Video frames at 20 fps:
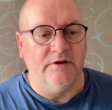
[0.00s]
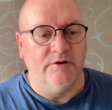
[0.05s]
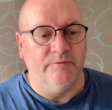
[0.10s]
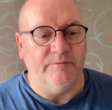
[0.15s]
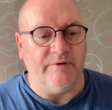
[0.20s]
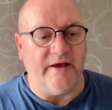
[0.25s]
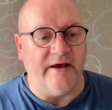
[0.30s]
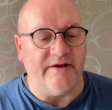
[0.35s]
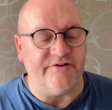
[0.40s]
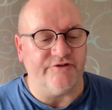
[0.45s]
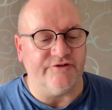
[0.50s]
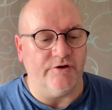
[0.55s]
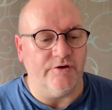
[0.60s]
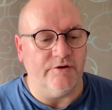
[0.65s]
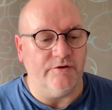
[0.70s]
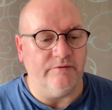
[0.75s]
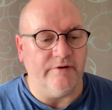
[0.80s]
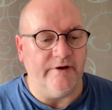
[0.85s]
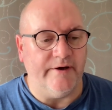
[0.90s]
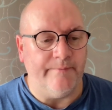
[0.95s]
But yeah,
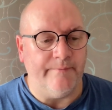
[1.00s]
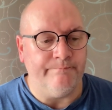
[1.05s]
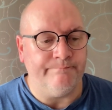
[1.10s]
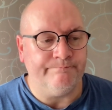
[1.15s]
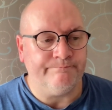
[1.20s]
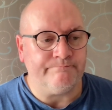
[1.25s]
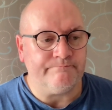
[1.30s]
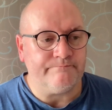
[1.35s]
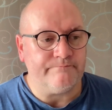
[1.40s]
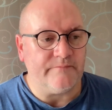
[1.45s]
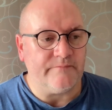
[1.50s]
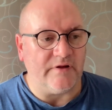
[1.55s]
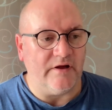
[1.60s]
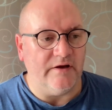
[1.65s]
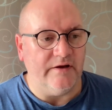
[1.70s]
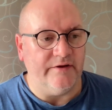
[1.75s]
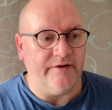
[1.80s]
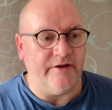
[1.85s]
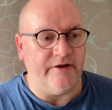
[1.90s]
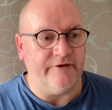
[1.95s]
so and
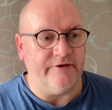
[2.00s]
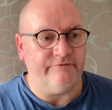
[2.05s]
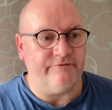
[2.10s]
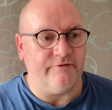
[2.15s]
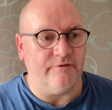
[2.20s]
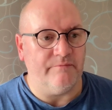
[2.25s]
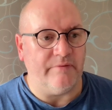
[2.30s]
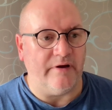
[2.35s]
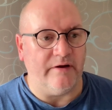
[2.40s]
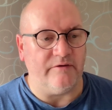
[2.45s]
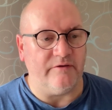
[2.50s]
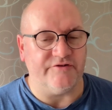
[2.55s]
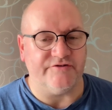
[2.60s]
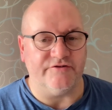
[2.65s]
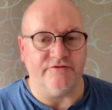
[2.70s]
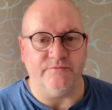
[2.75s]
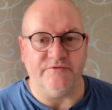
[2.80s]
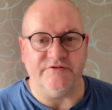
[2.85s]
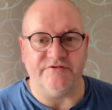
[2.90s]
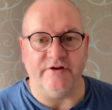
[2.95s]
then from
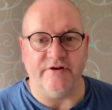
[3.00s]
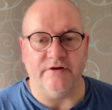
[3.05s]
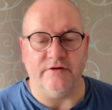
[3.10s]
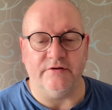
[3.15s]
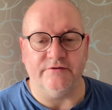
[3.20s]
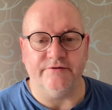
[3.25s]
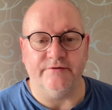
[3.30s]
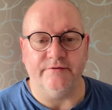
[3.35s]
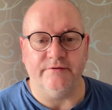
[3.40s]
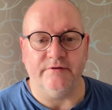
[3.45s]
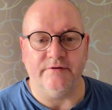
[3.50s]
Haugesund we sailed